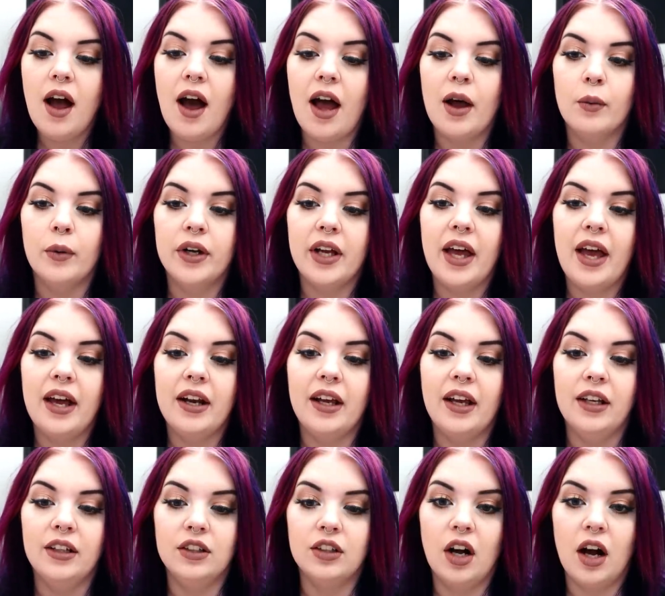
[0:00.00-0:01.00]
I went ahead
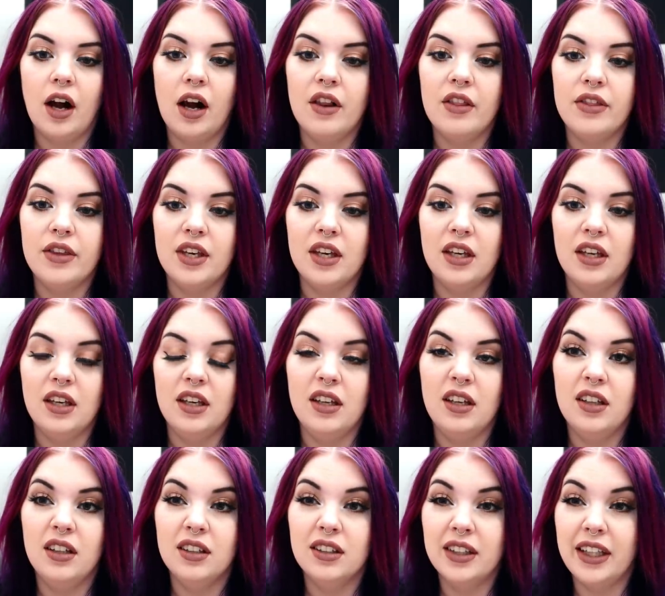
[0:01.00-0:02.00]
and got
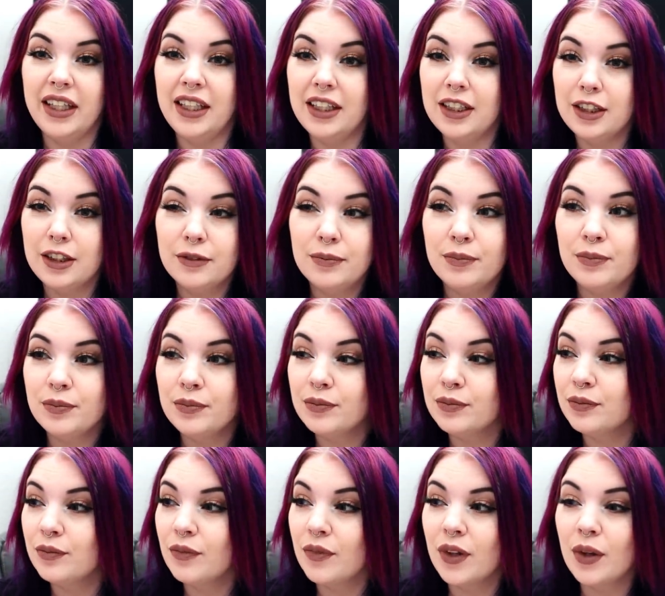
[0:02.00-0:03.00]
the, like,
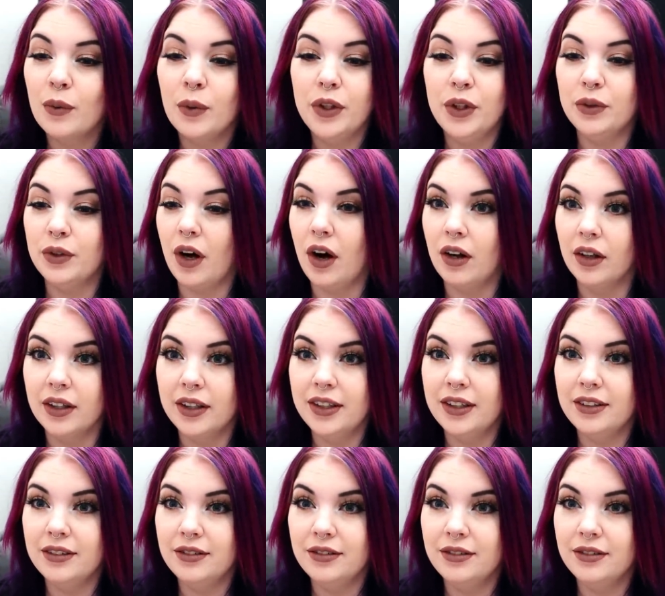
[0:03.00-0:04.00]
what do you call
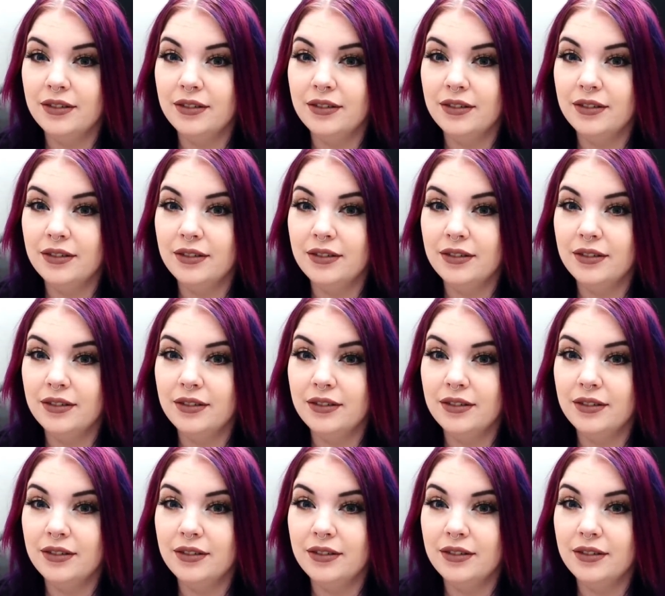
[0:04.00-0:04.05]
it?